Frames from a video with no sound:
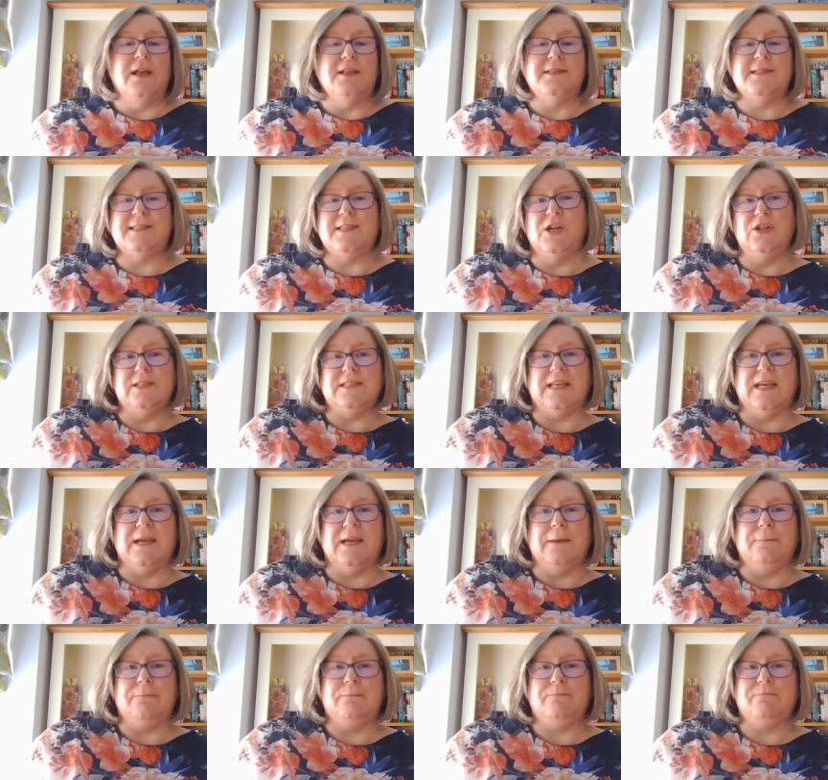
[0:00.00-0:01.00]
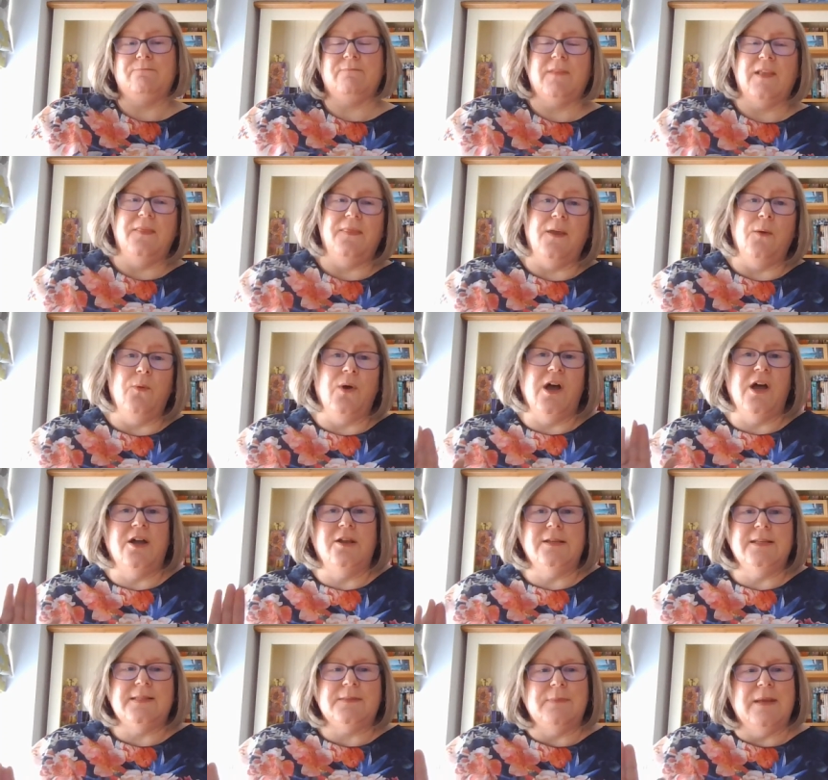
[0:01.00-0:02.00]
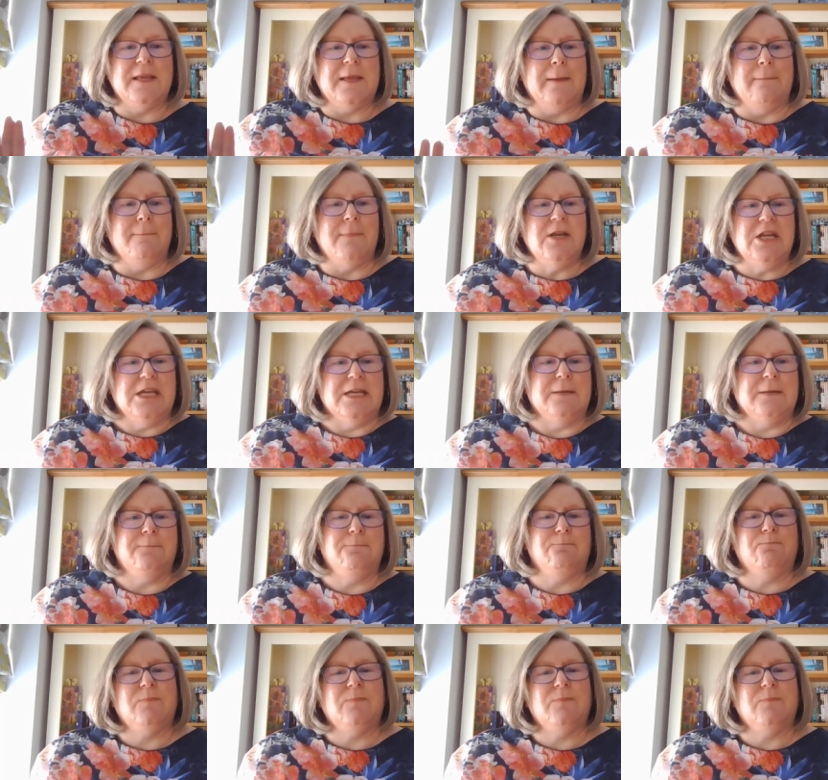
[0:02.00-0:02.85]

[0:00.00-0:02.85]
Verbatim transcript: and sold it. They were honeys making money.